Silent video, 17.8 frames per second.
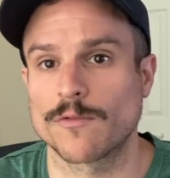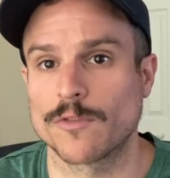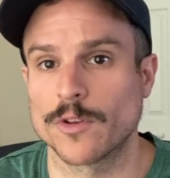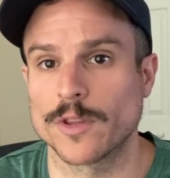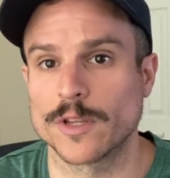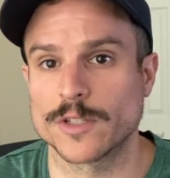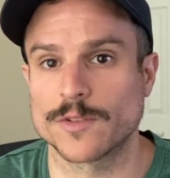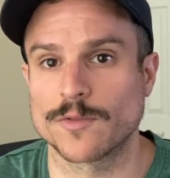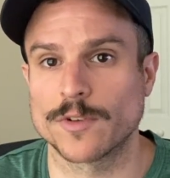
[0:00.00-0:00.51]
for
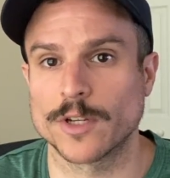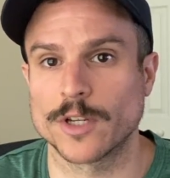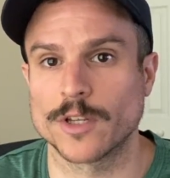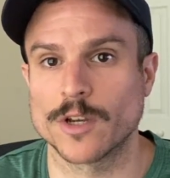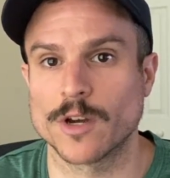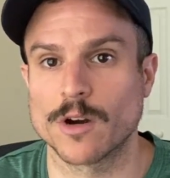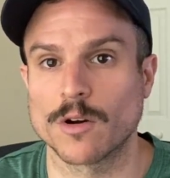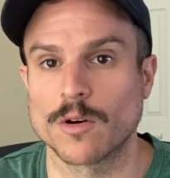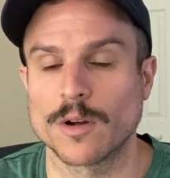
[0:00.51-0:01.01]
this
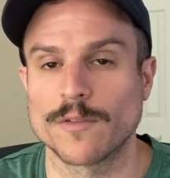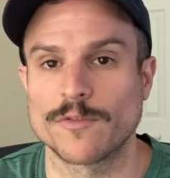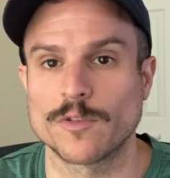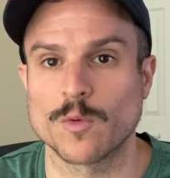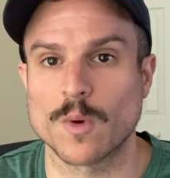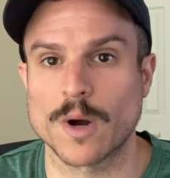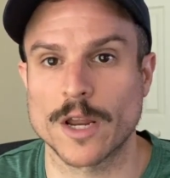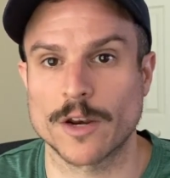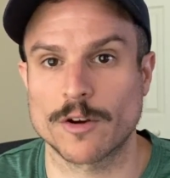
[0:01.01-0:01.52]
video if
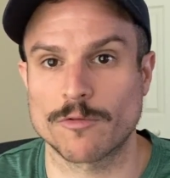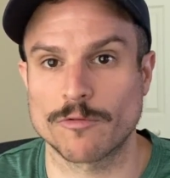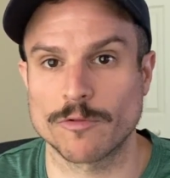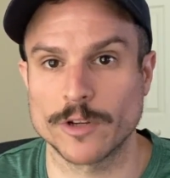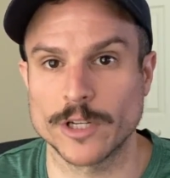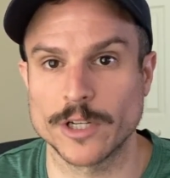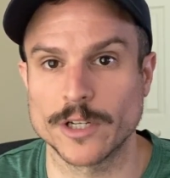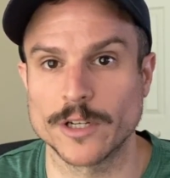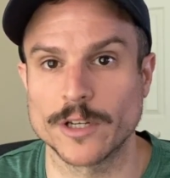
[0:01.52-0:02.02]
you want to
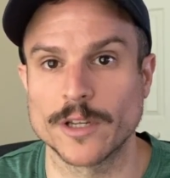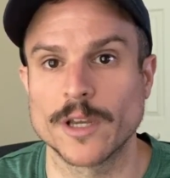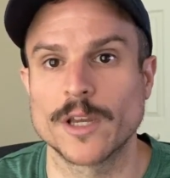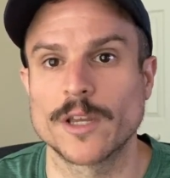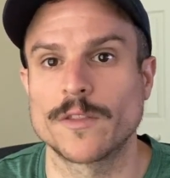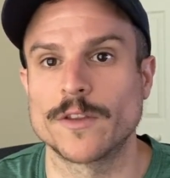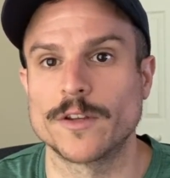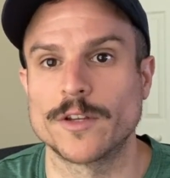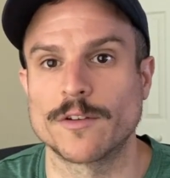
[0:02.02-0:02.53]
read
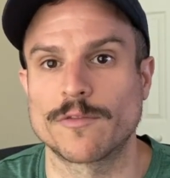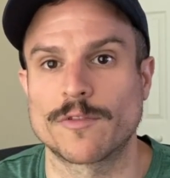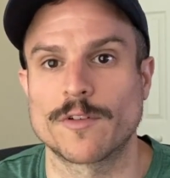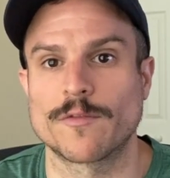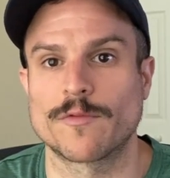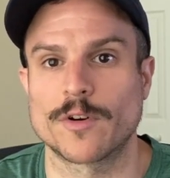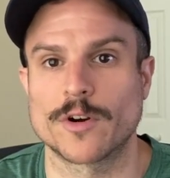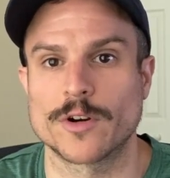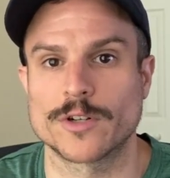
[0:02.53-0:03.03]
the
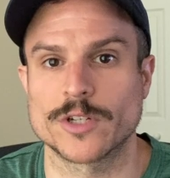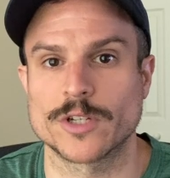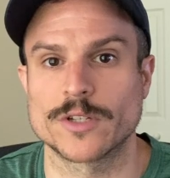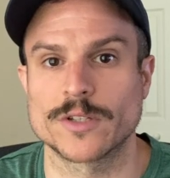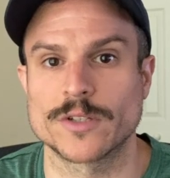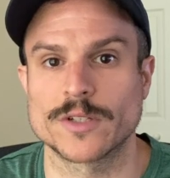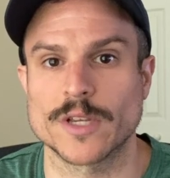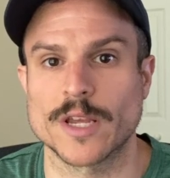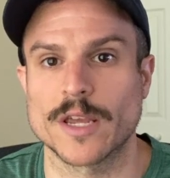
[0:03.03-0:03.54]
different
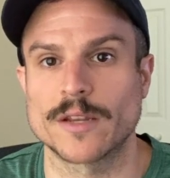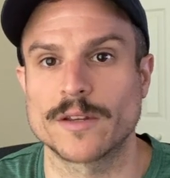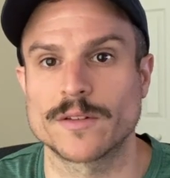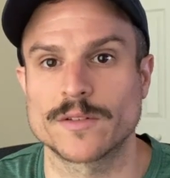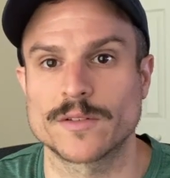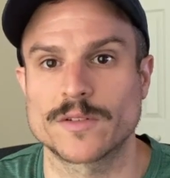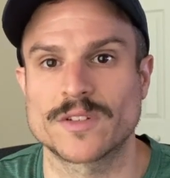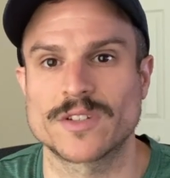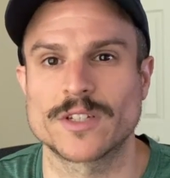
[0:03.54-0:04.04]
versions
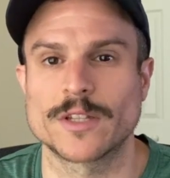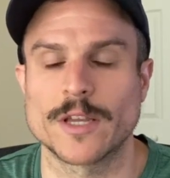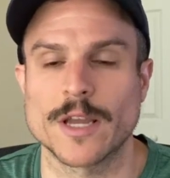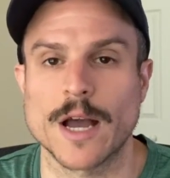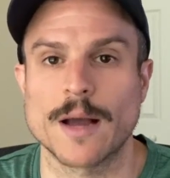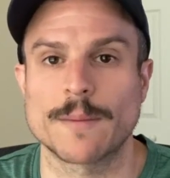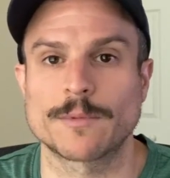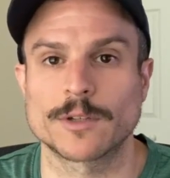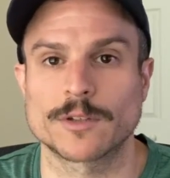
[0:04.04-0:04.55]
and see the
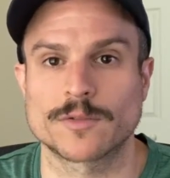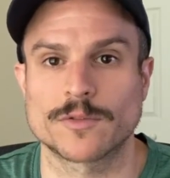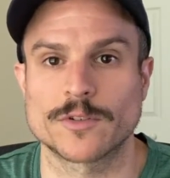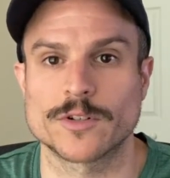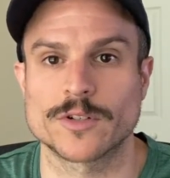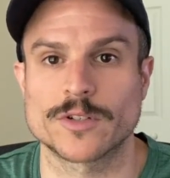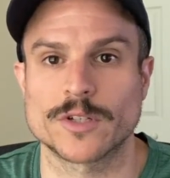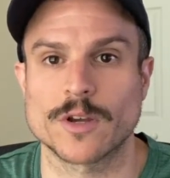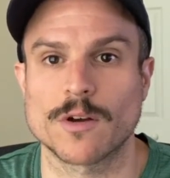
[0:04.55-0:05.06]
optics for
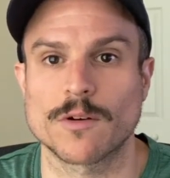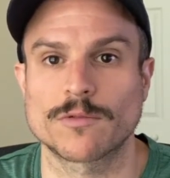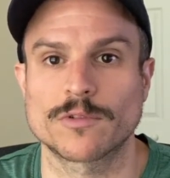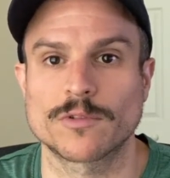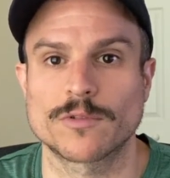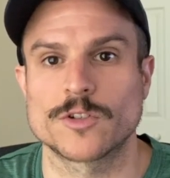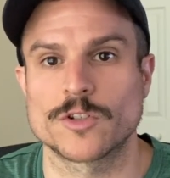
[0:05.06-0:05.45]
yourself.